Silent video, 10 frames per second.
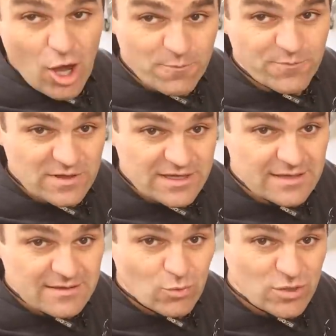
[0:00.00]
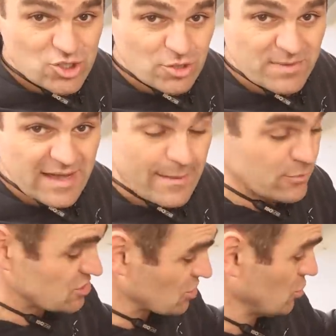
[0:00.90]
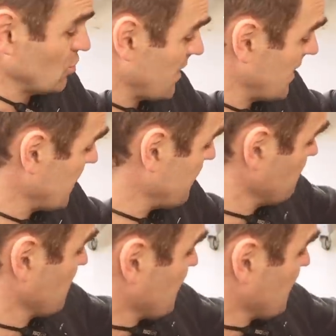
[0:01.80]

hopefully we should be able to